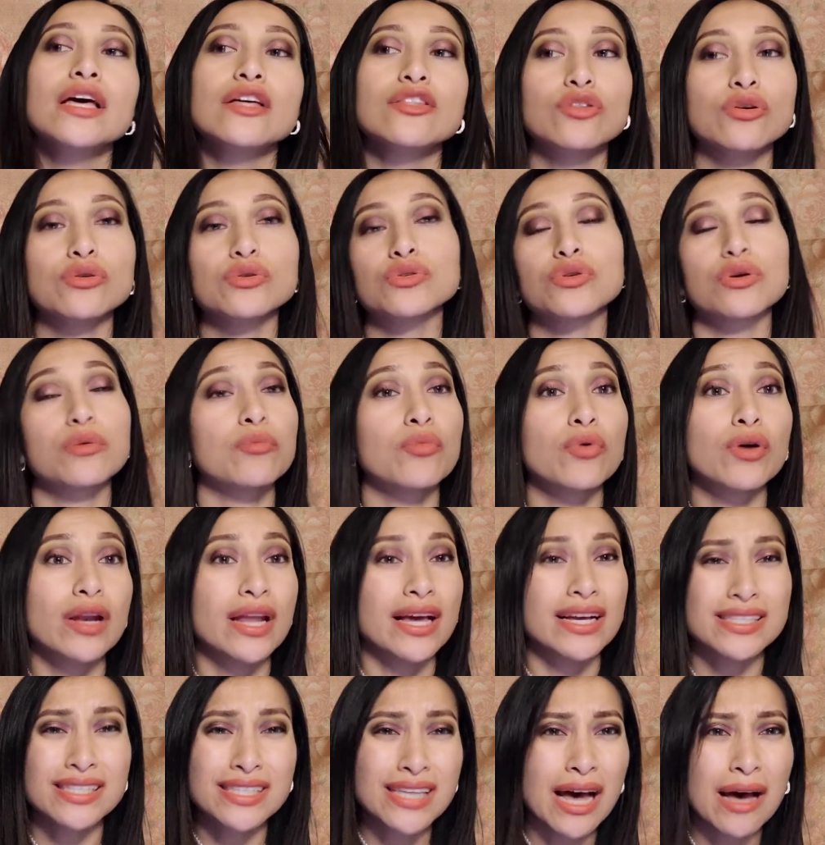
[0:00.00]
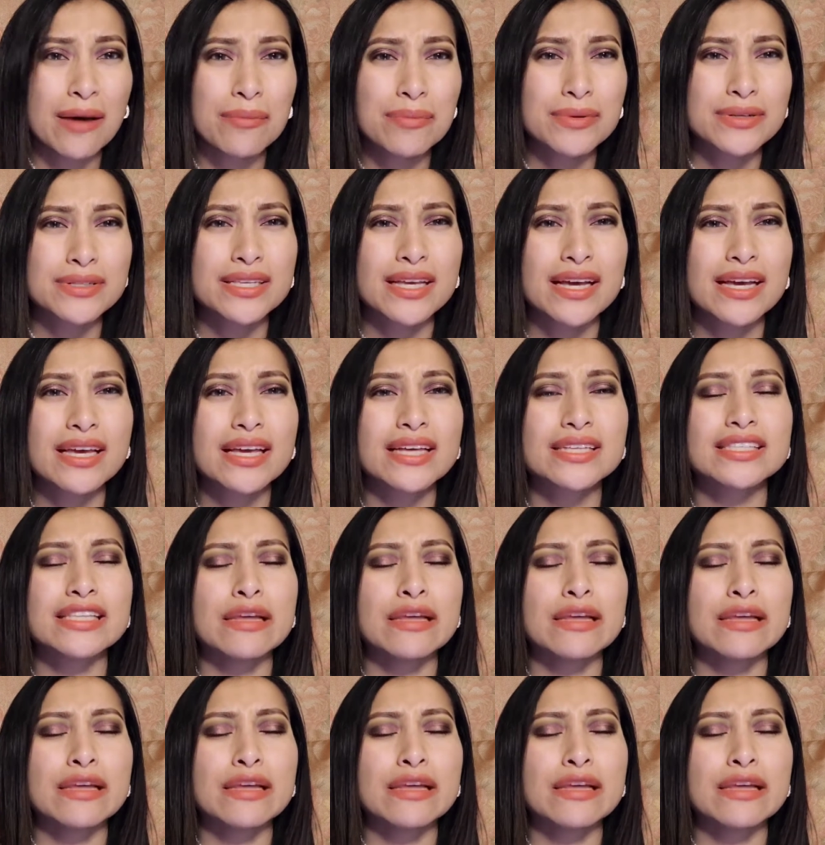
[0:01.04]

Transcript: Those are more like toppers, I guess.